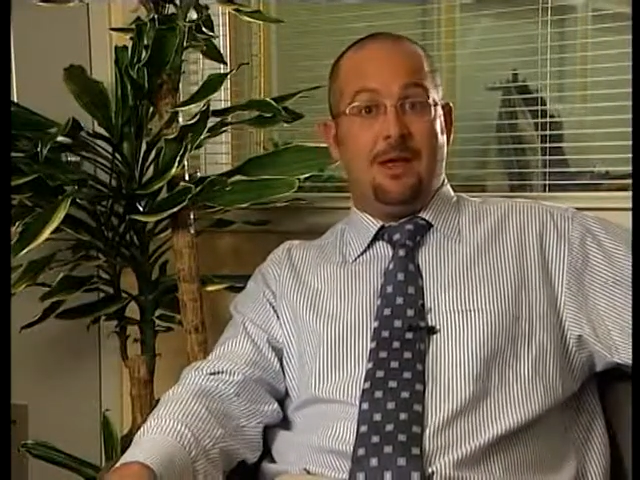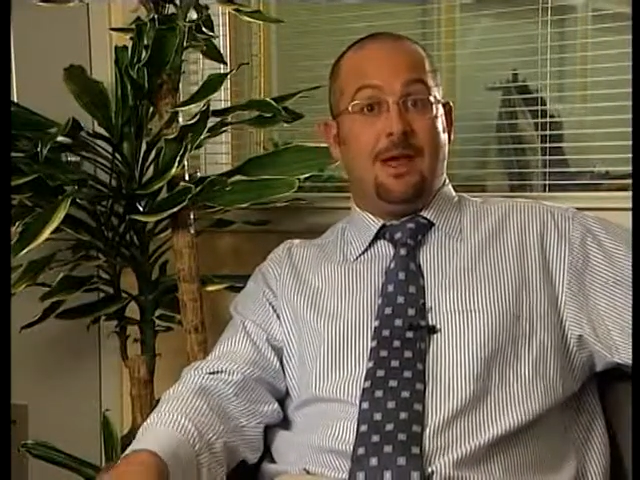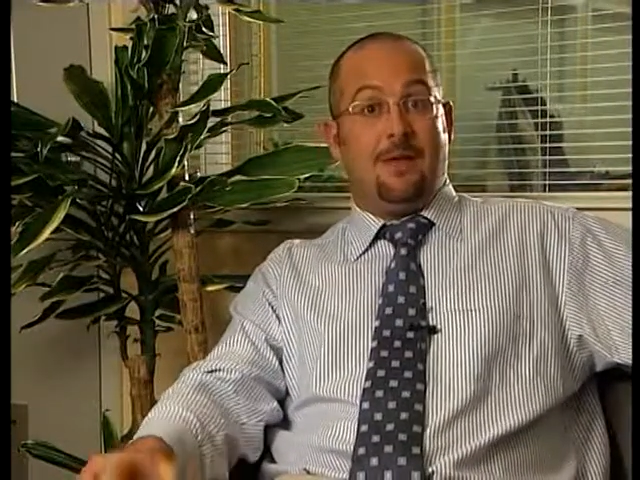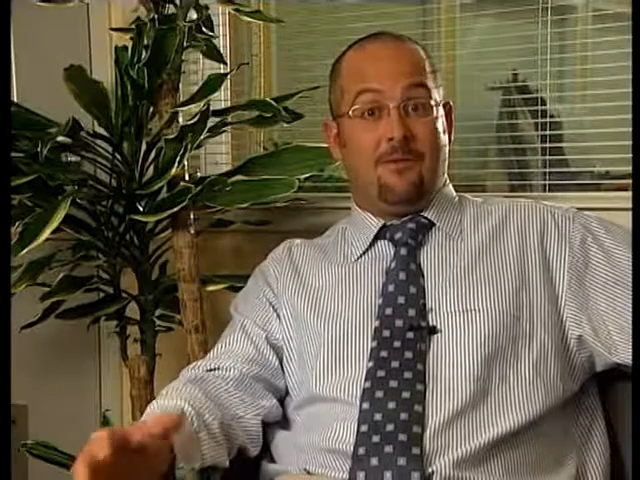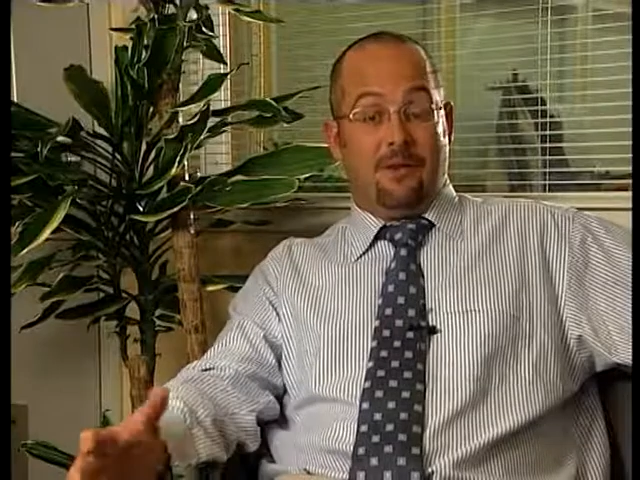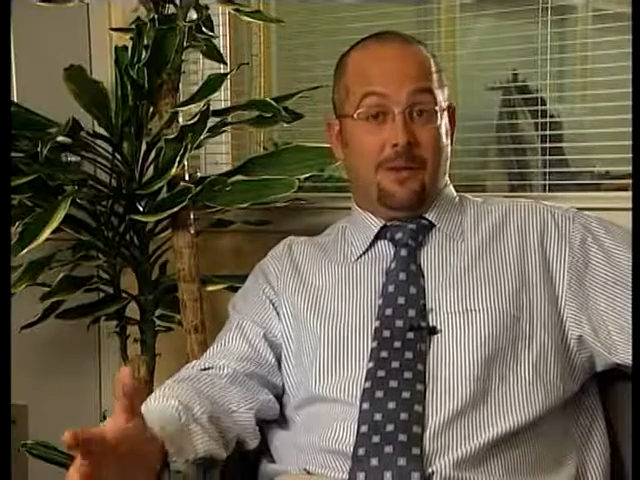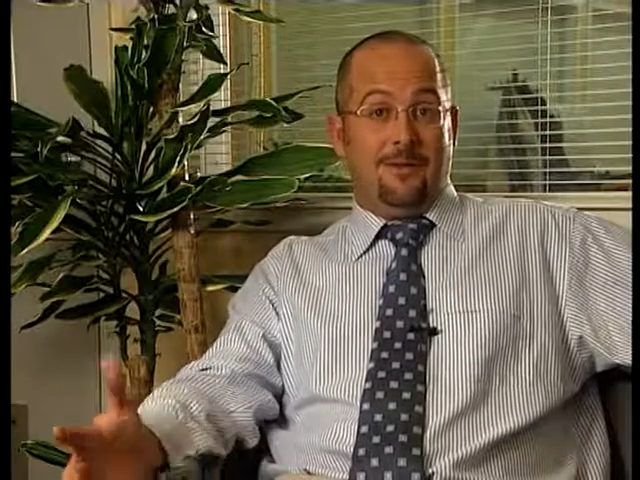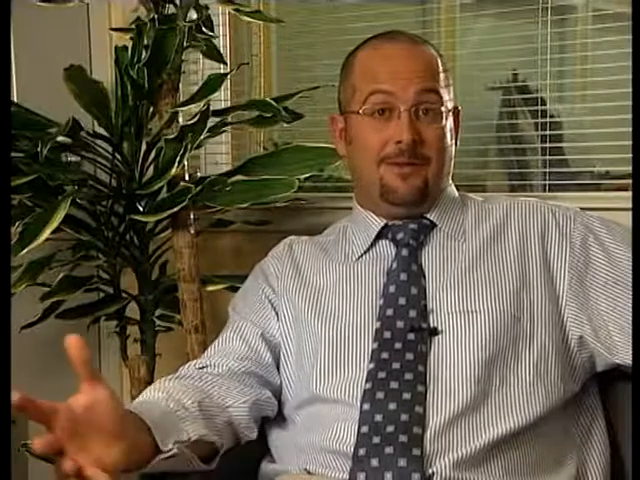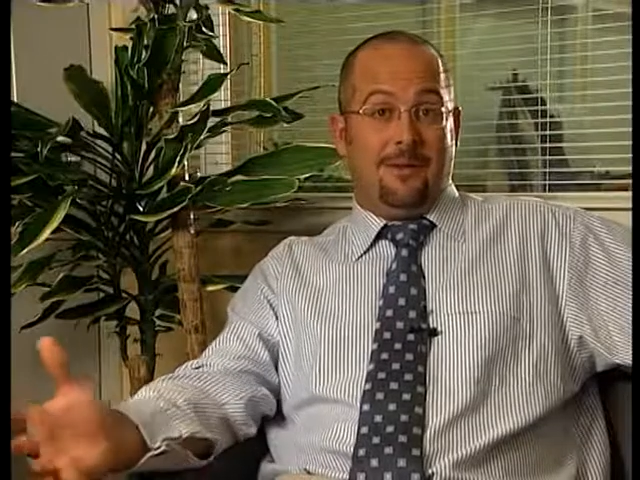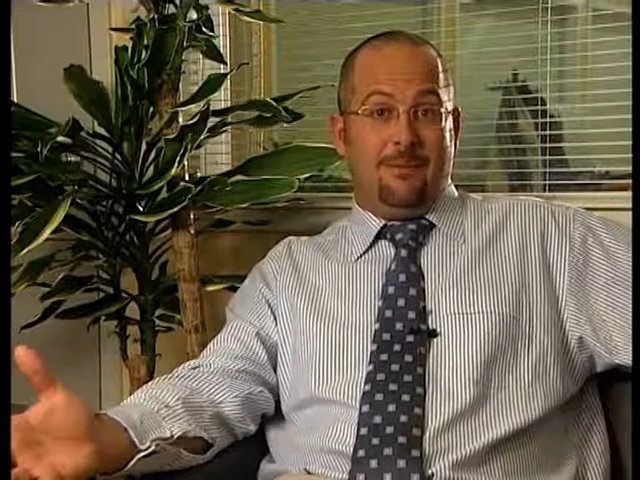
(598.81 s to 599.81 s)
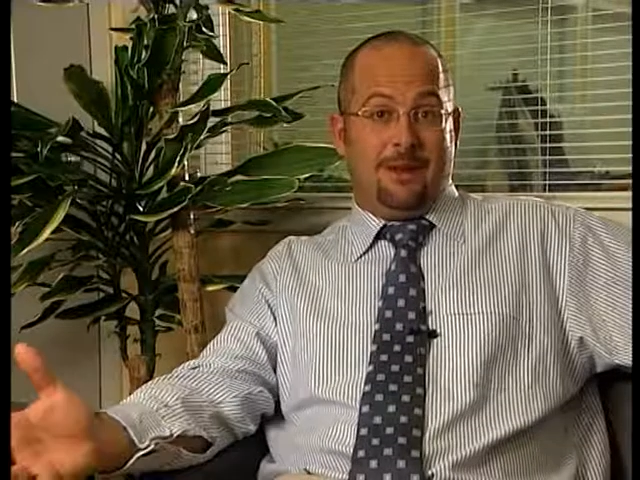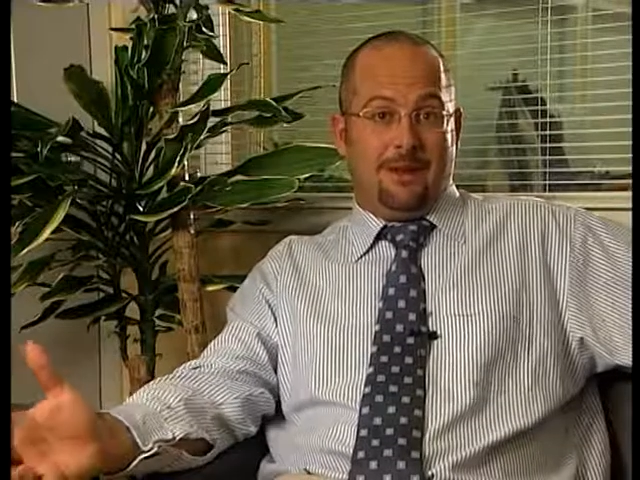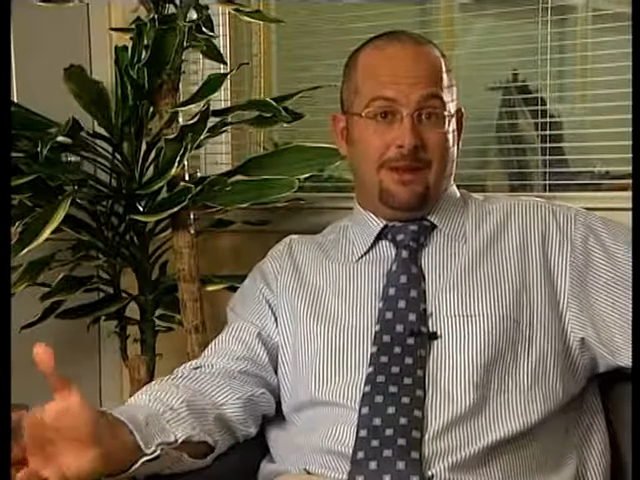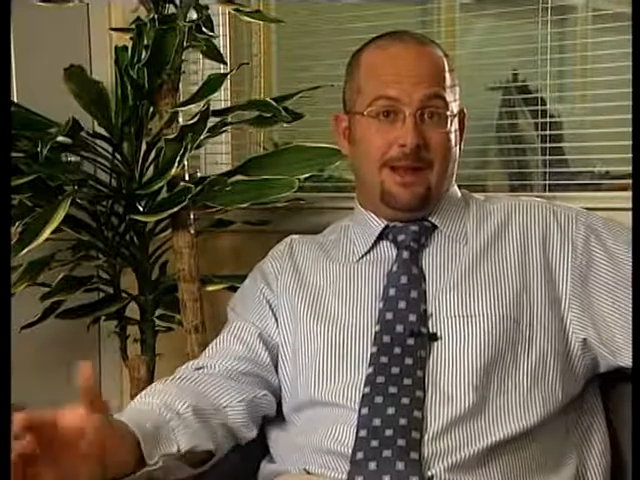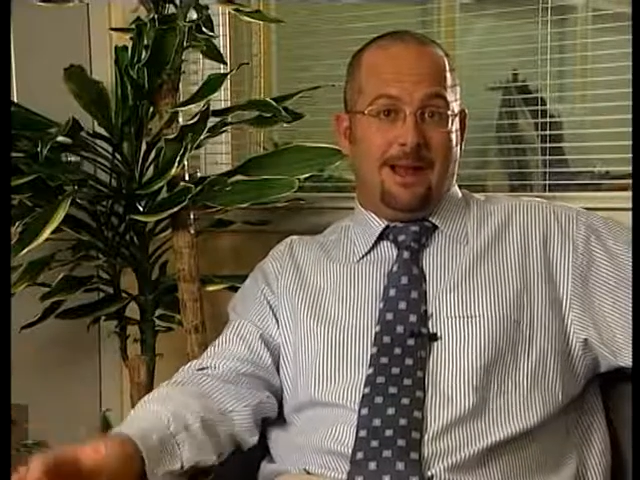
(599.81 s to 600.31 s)
It's velocity
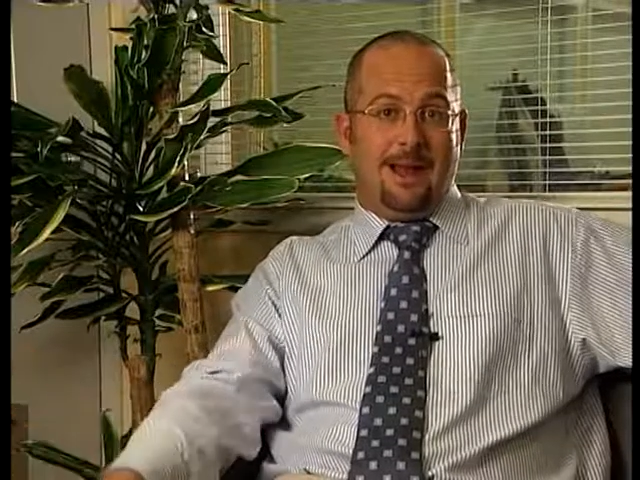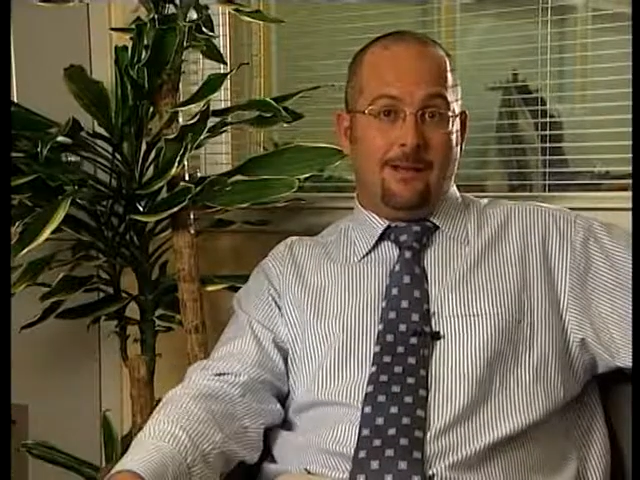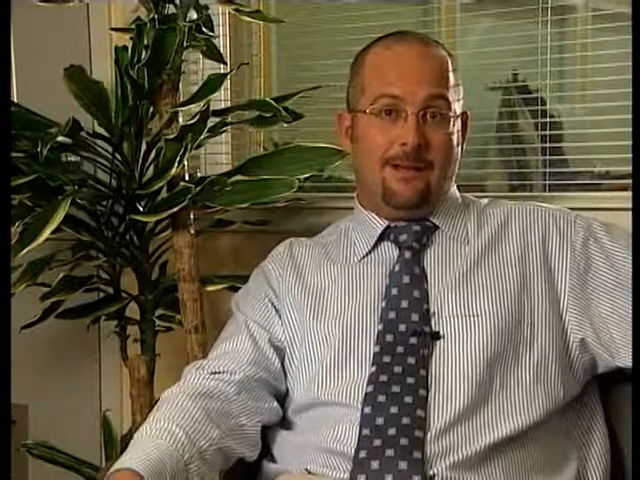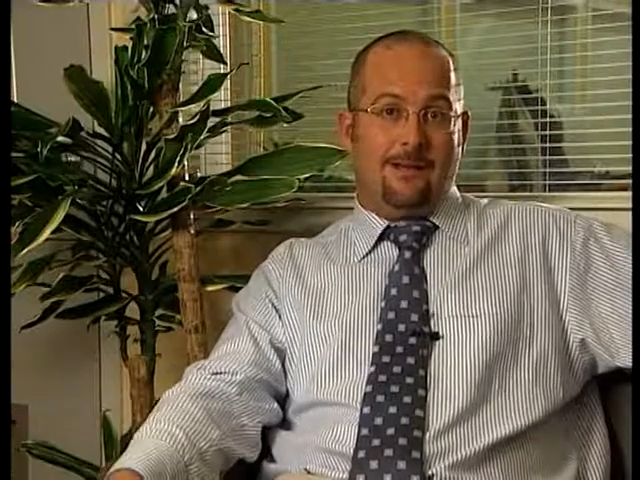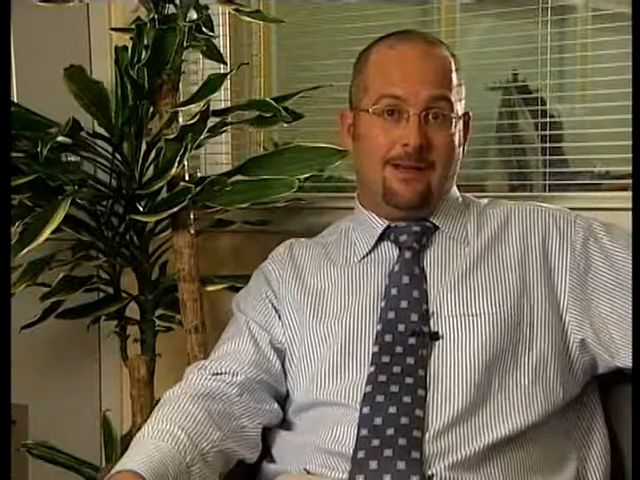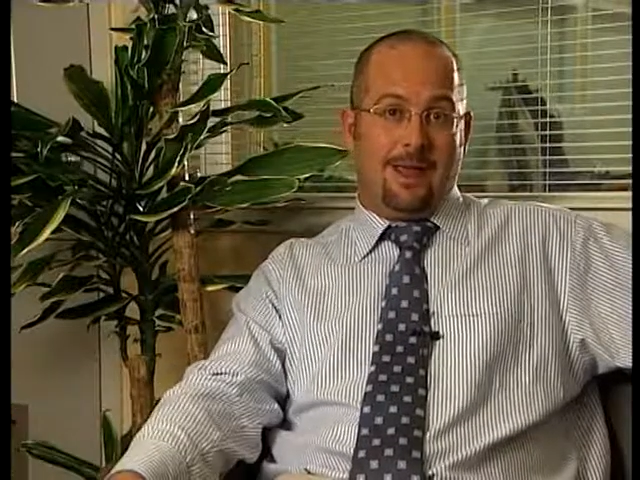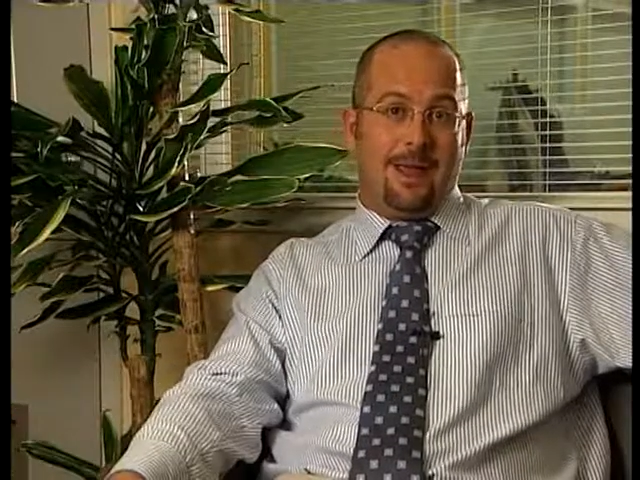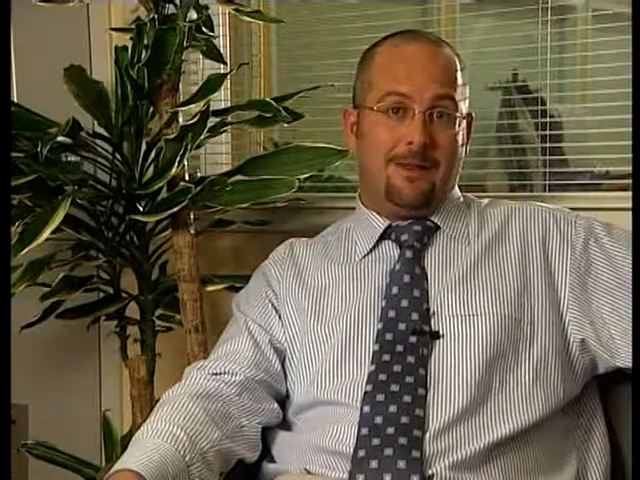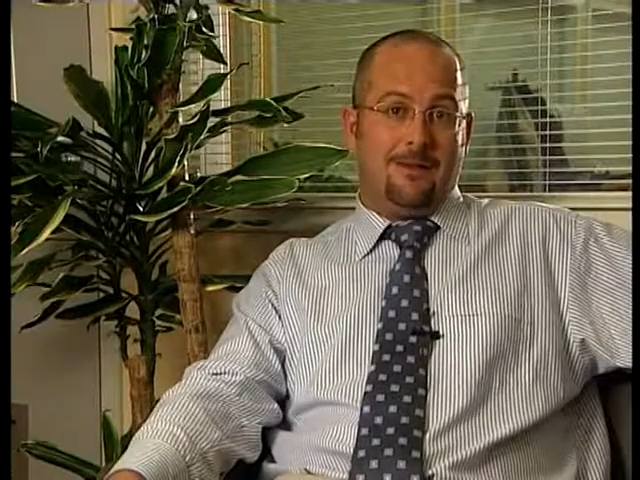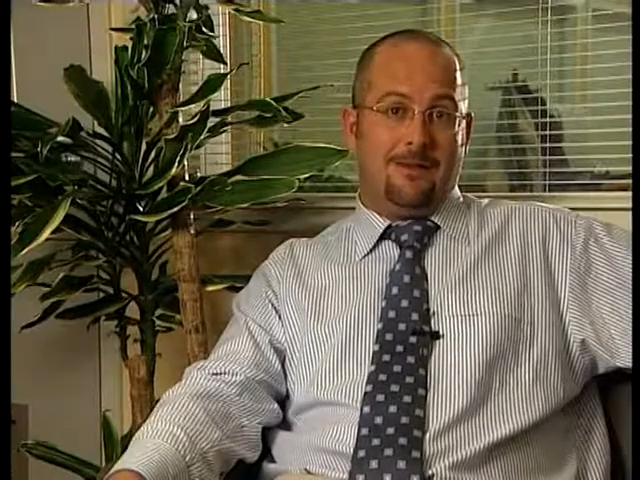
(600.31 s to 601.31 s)
because it allows us to get